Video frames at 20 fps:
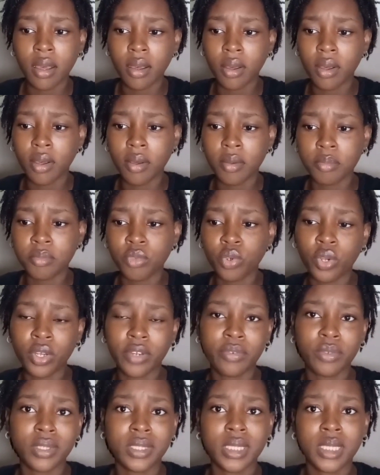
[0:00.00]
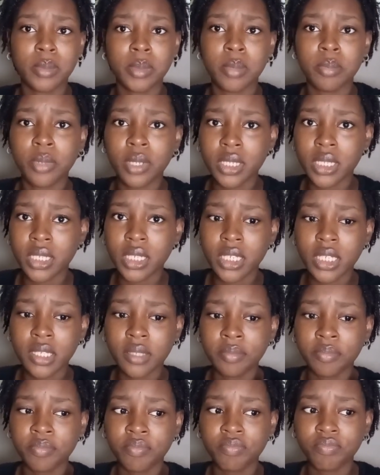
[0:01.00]
Or if you want to send me
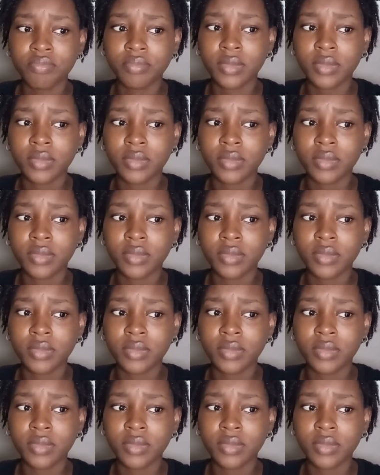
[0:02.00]
money,